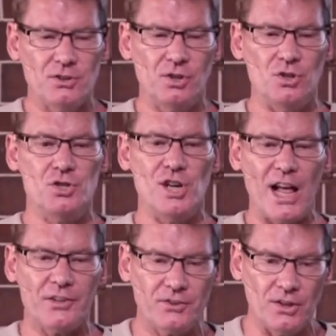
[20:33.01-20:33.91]
to
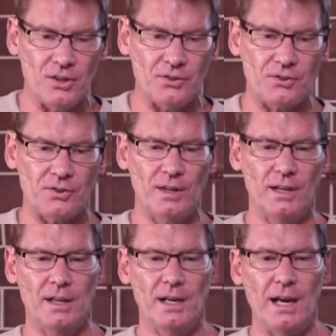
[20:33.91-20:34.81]
justice
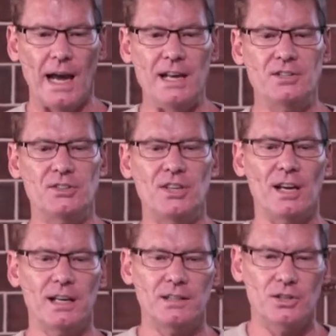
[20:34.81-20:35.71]
and to
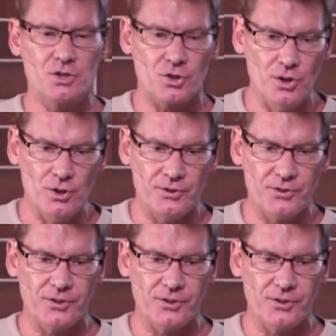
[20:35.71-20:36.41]
telling the truth